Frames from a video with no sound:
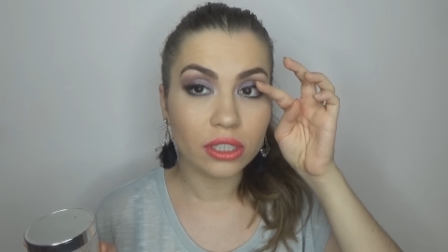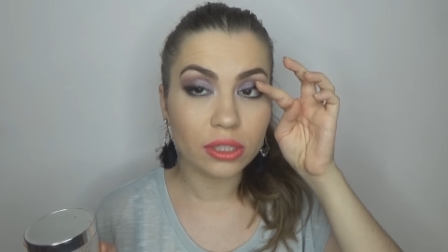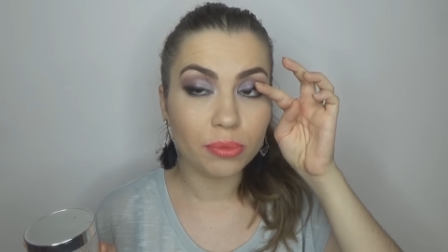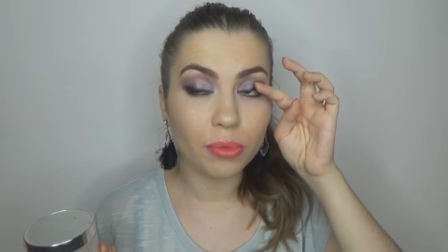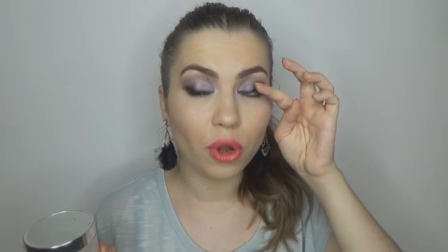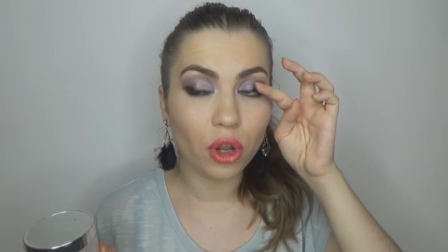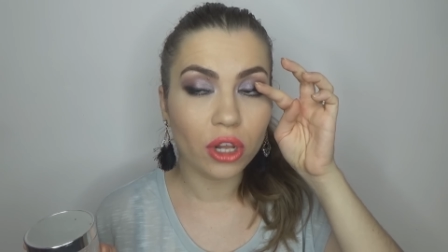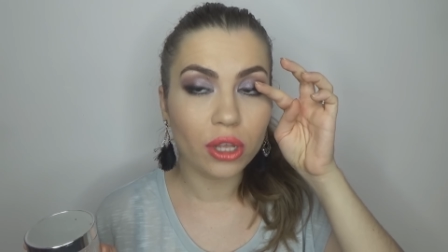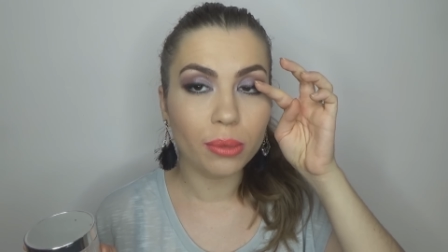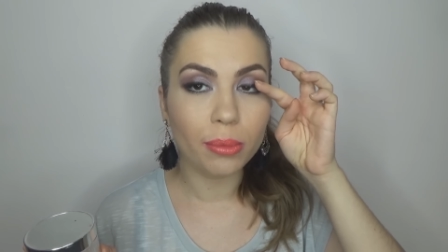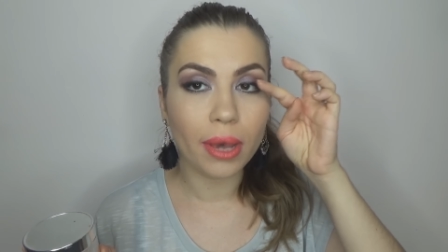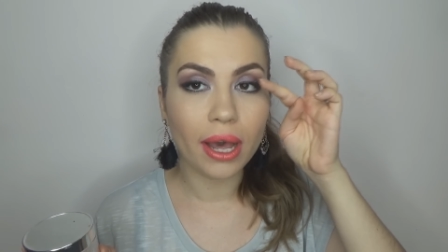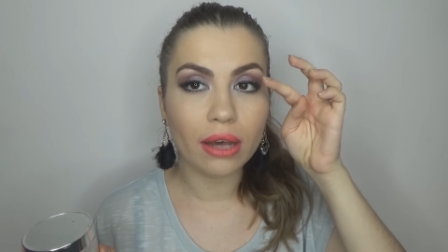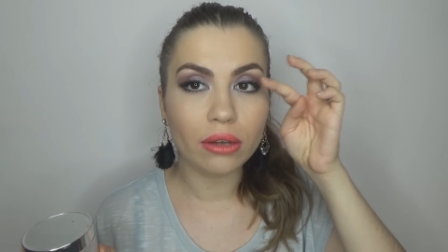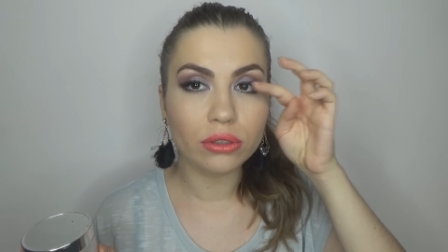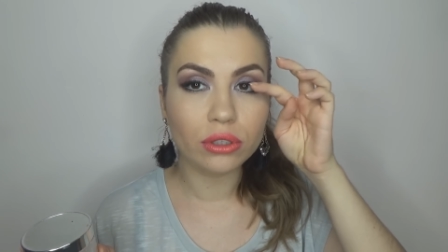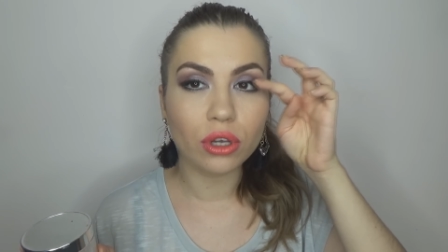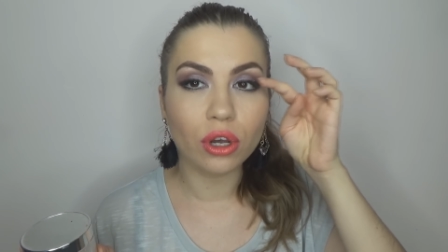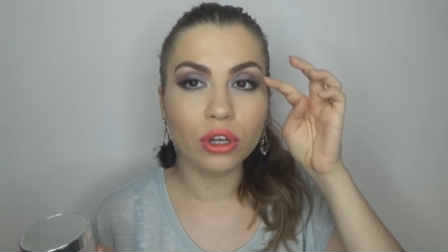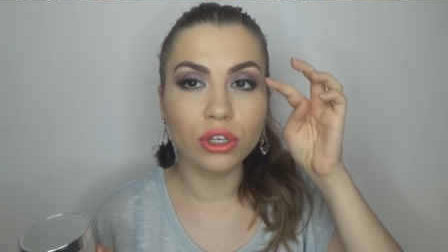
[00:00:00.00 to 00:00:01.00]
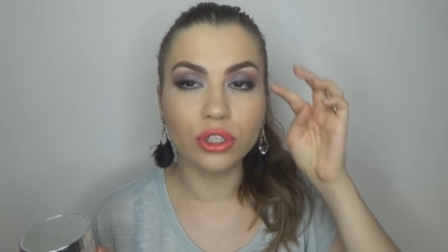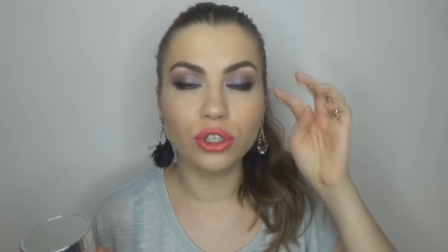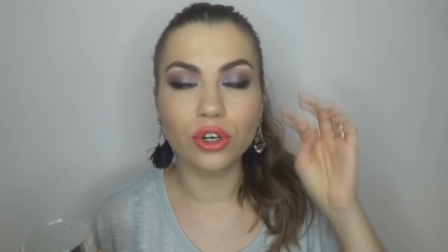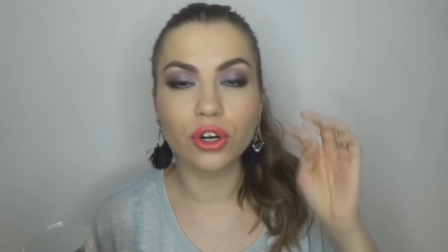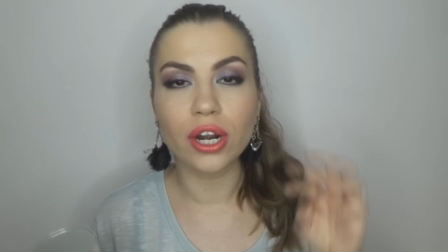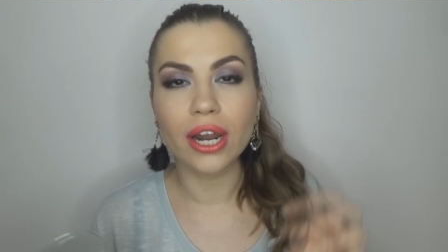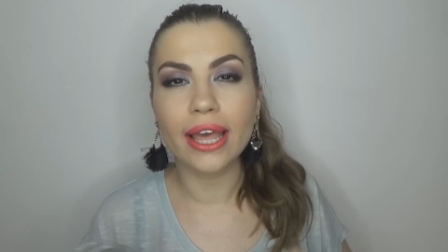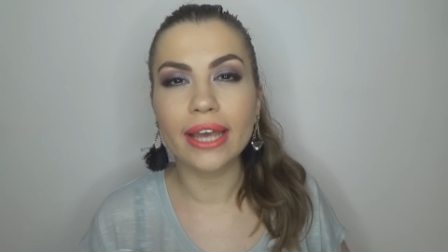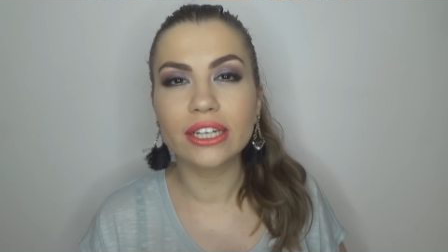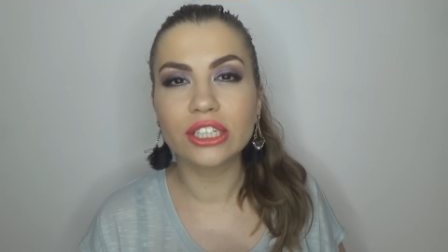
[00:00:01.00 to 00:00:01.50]
a small amount on
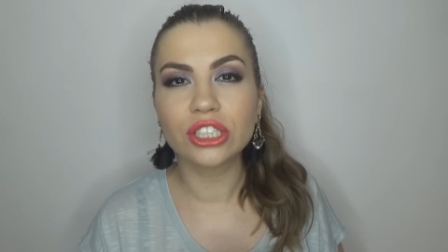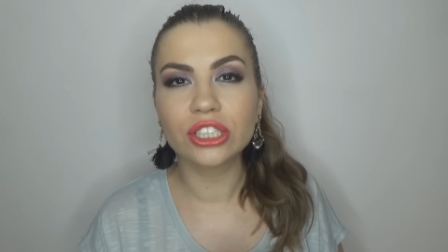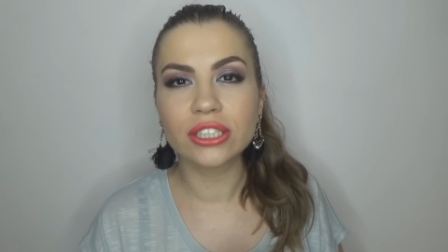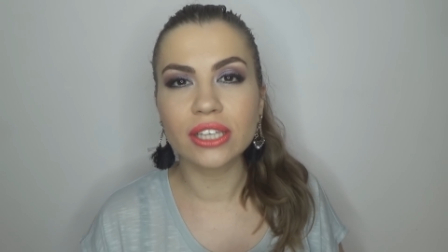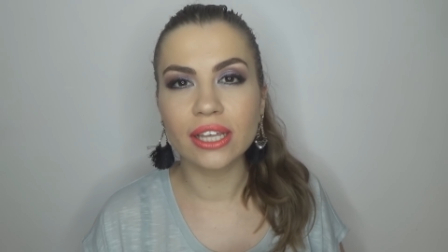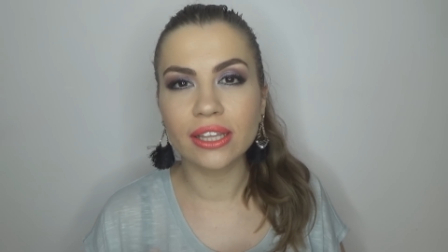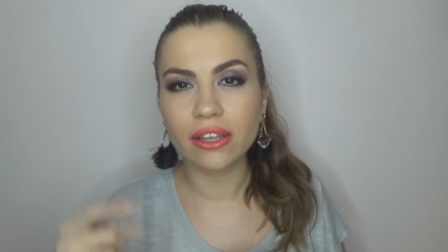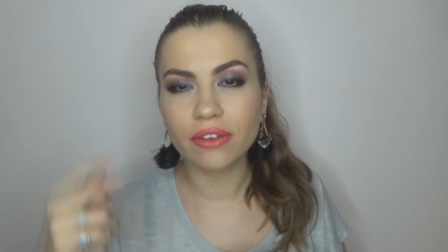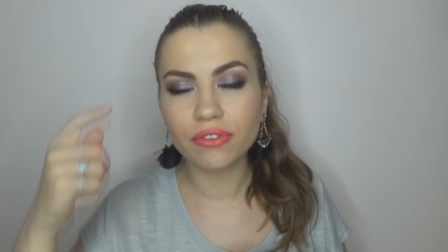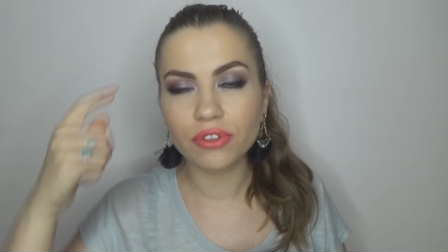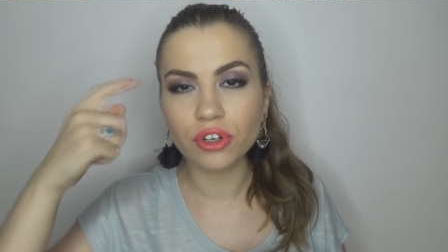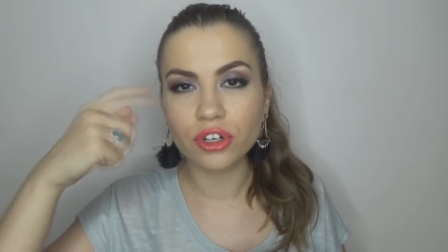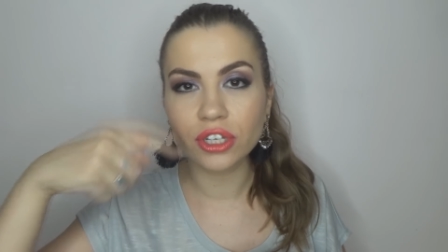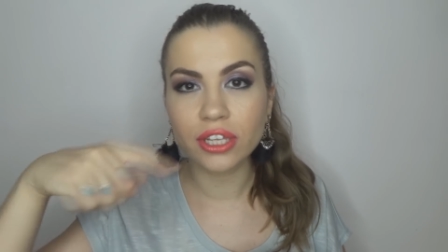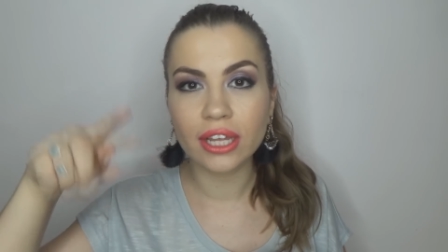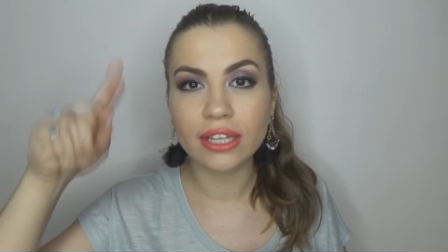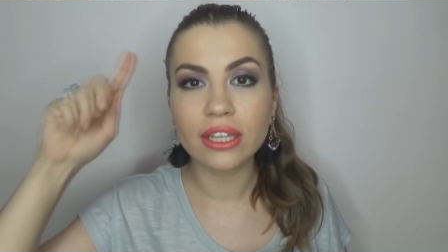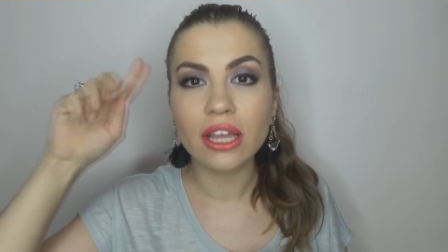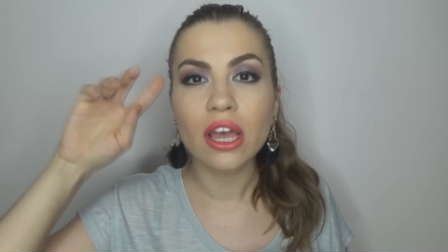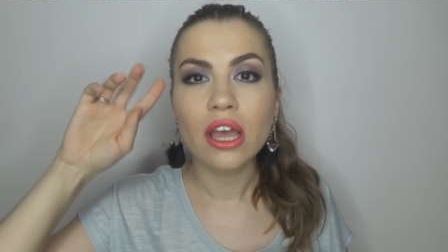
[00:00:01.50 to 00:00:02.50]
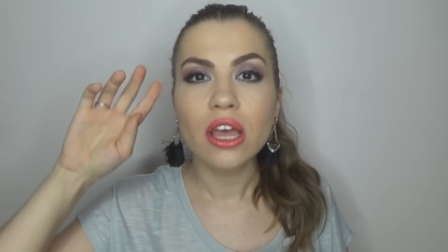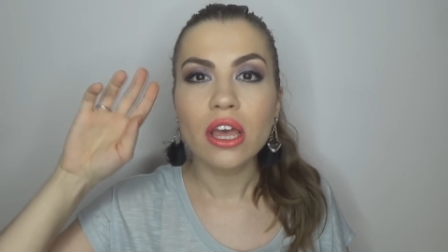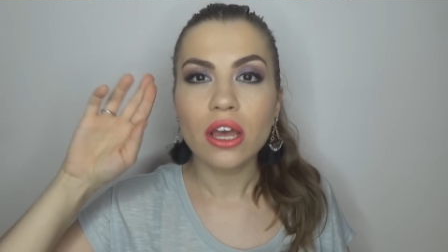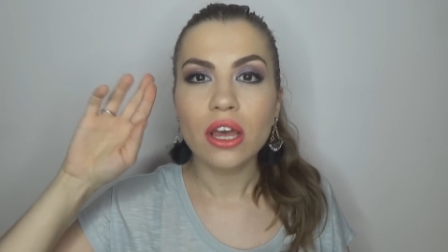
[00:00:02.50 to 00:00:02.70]
your lashes and after that